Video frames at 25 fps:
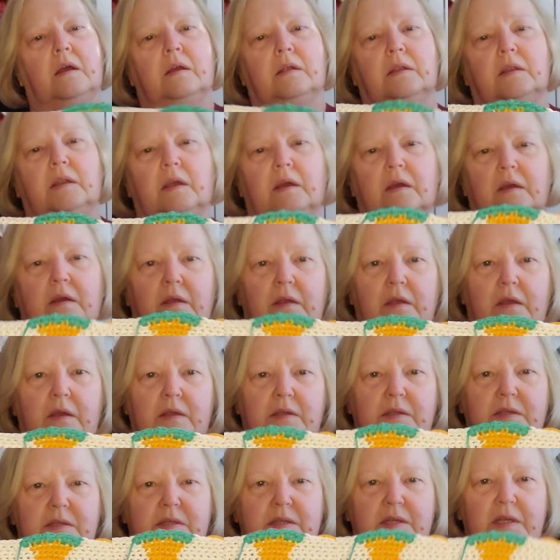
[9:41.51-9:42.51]
Now you
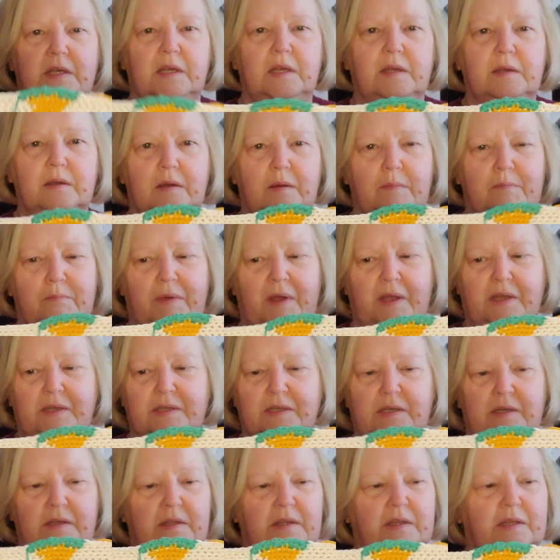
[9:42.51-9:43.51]
can see
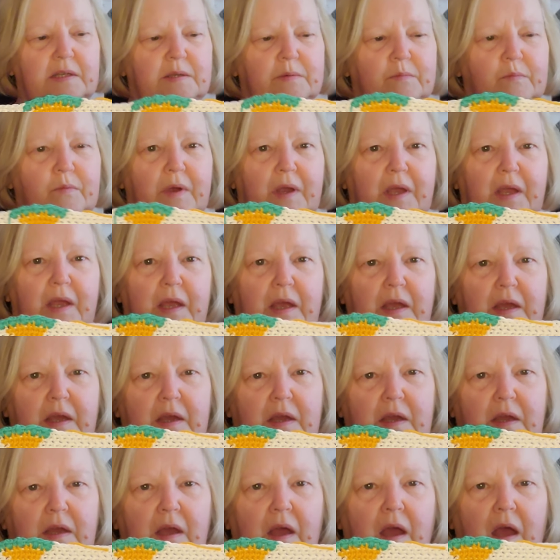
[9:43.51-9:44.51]
better this
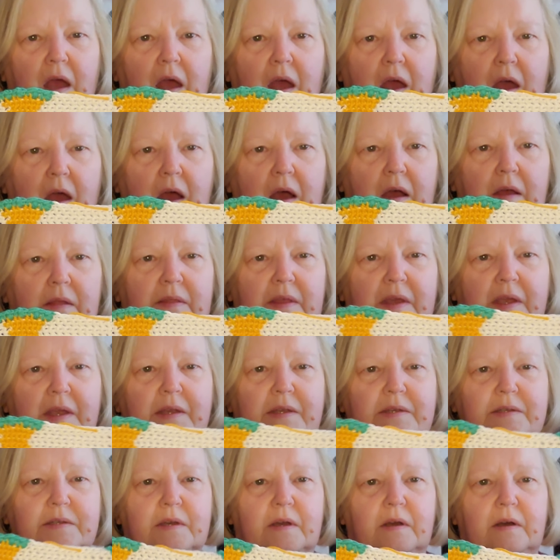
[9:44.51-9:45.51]
week.
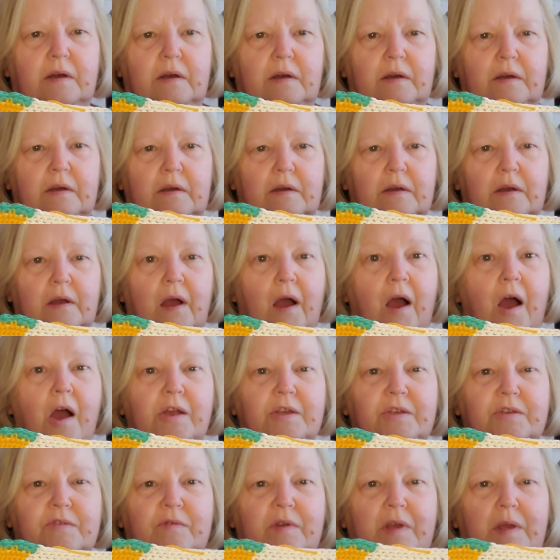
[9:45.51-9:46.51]
These are
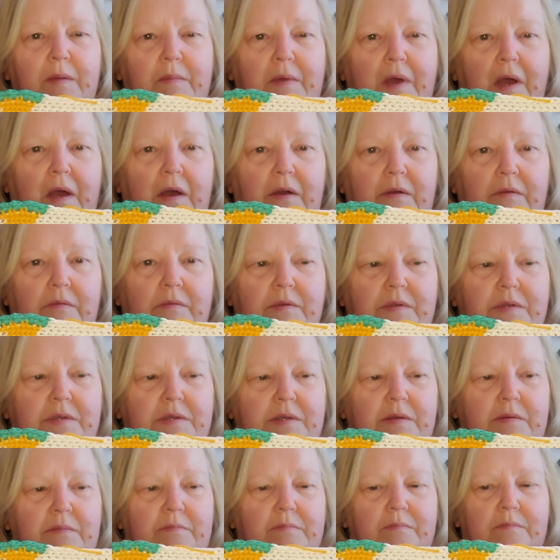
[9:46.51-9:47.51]
ice cream cones.